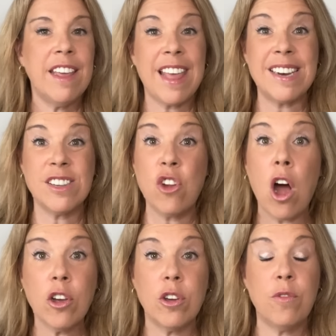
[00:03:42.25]
that is
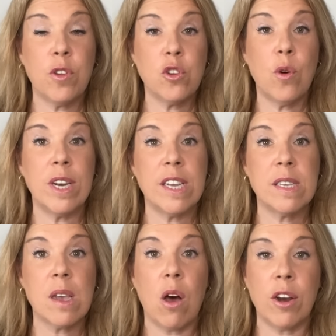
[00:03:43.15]
not good for the
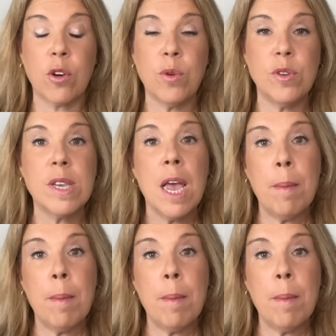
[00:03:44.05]
toilets on a cruise.